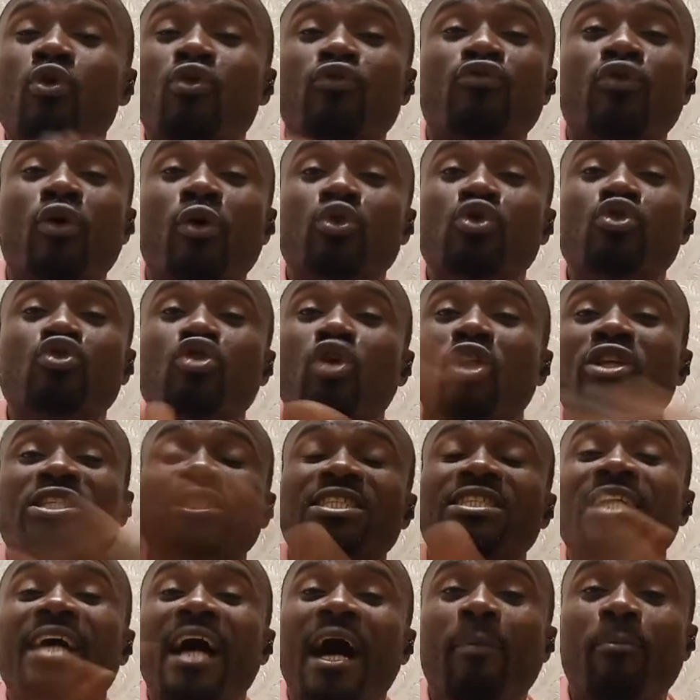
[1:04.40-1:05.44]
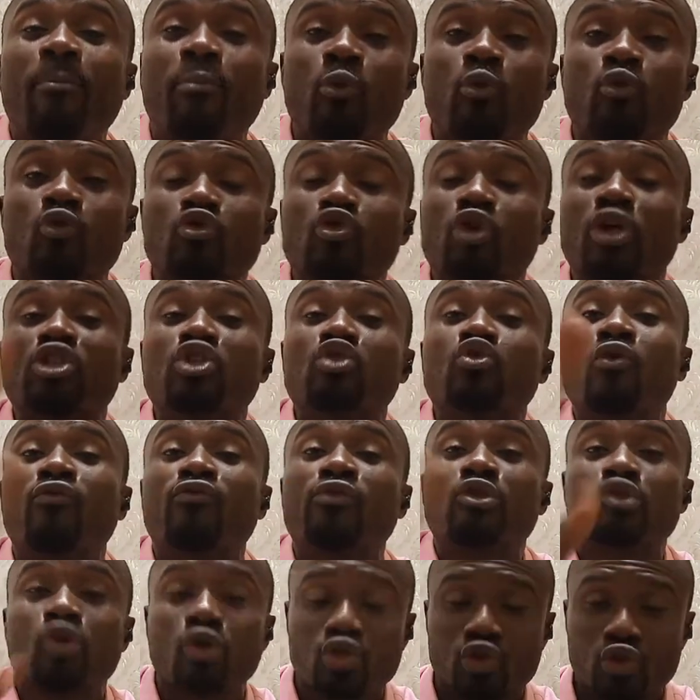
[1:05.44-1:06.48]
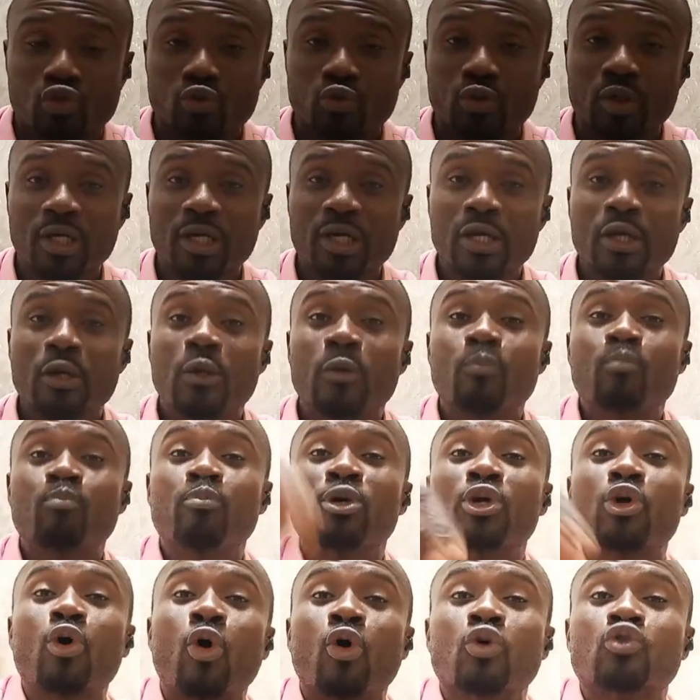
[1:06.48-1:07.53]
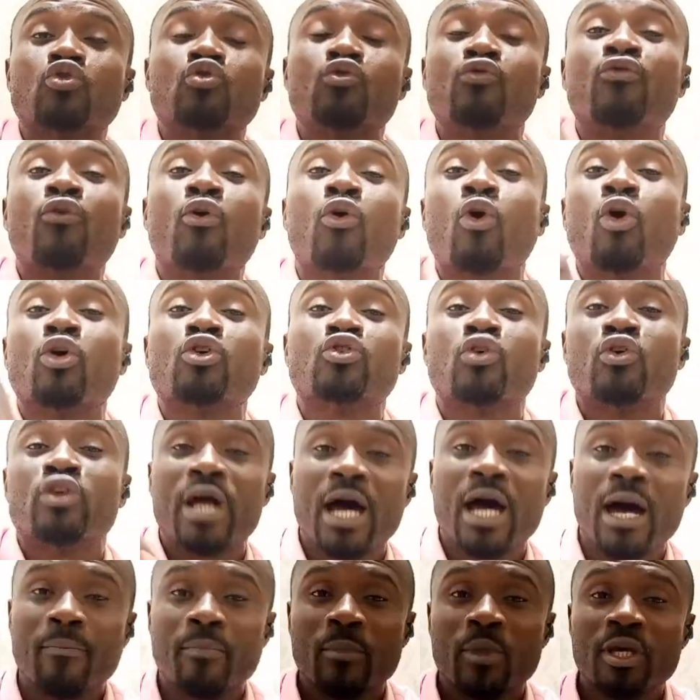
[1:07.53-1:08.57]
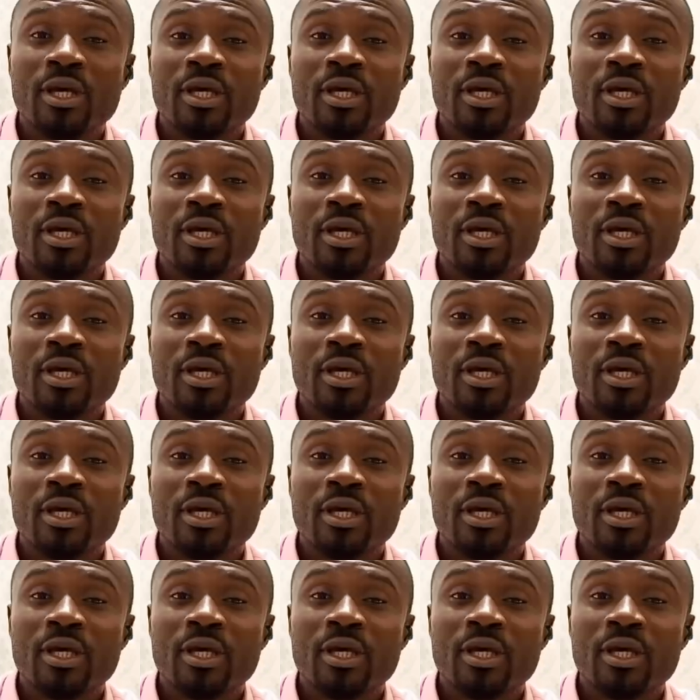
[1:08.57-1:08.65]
good for you. Nothing dey happen, nothing go fit touch you, because you focus on her.